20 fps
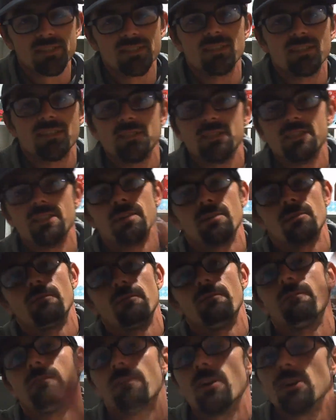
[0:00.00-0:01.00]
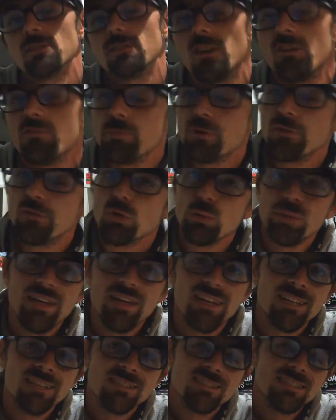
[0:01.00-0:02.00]
the channel. First off, before we get
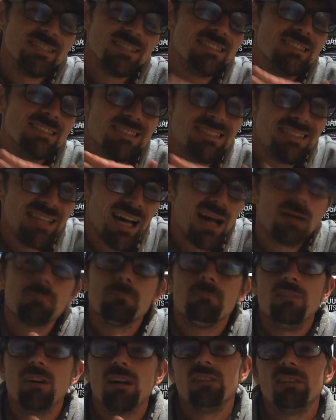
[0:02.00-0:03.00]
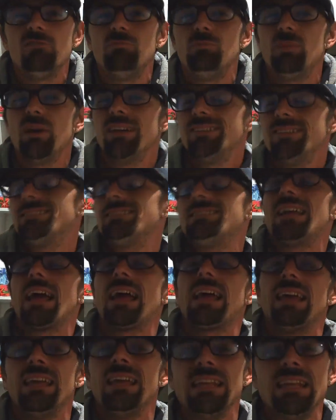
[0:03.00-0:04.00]
into these top 5 baits that
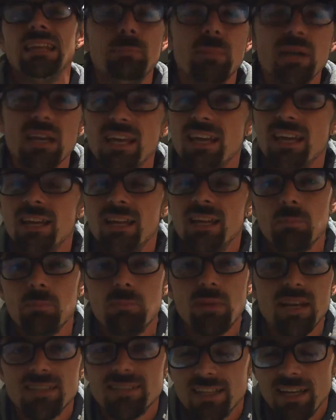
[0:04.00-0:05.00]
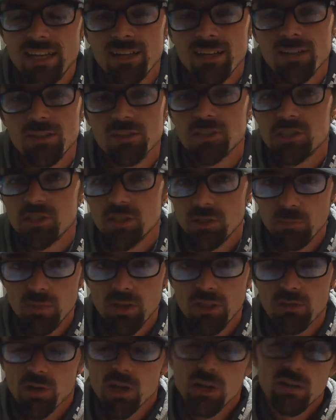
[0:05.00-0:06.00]
any beginning bass angler should be
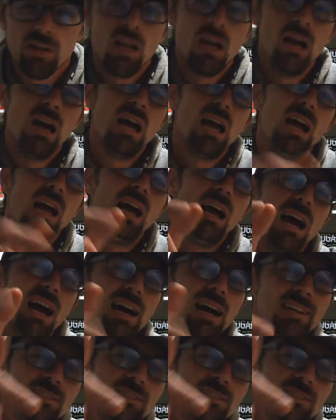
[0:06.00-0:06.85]
throwing, I need